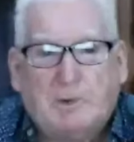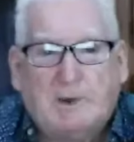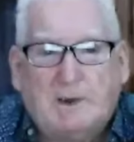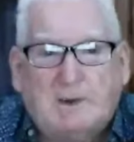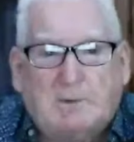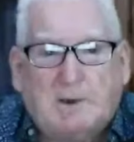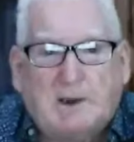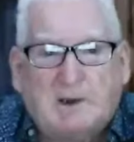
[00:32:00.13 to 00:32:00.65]

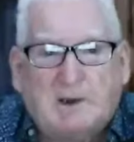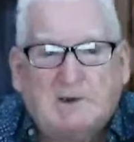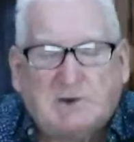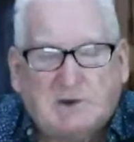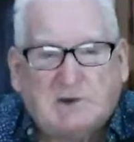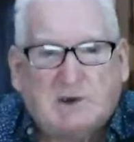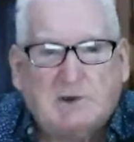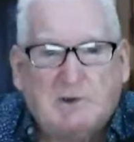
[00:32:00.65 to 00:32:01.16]
anywhere.
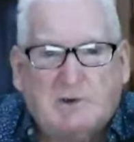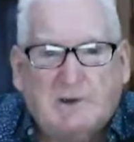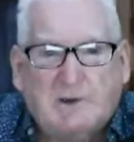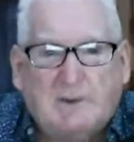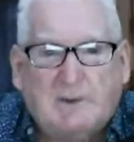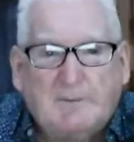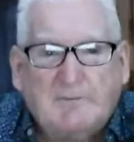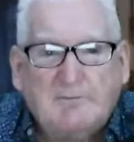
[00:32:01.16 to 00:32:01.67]
She's a
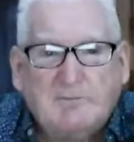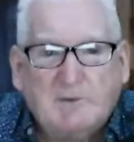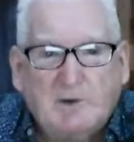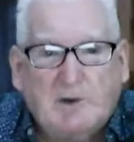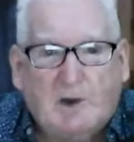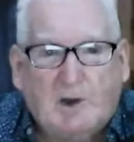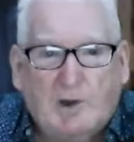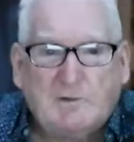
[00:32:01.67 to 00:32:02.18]
lawyer.
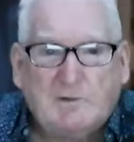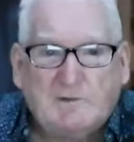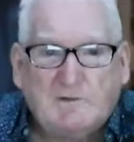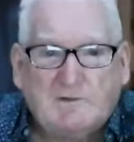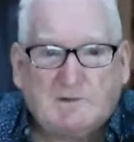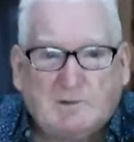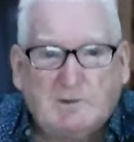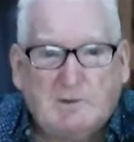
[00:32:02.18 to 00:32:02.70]
Her oath
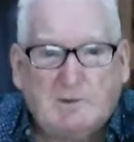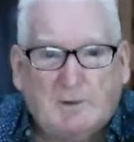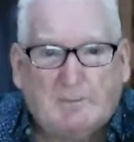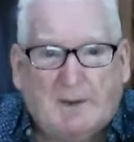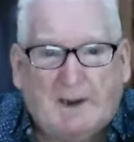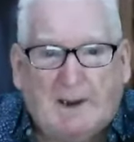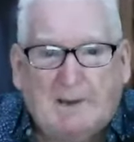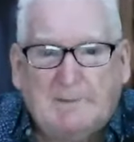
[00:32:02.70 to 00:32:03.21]
is to the
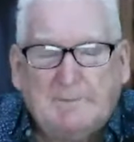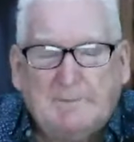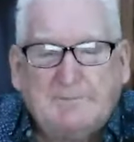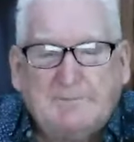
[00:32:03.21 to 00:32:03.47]
bar.